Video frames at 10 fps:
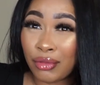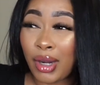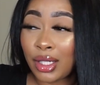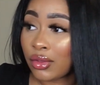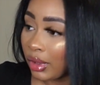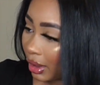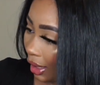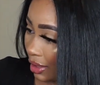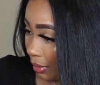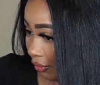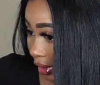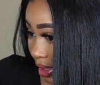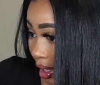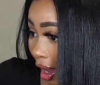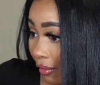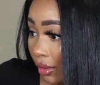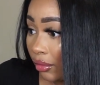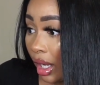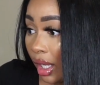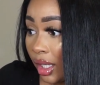The red is really nice. My friends have the
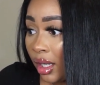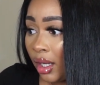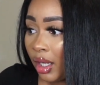red.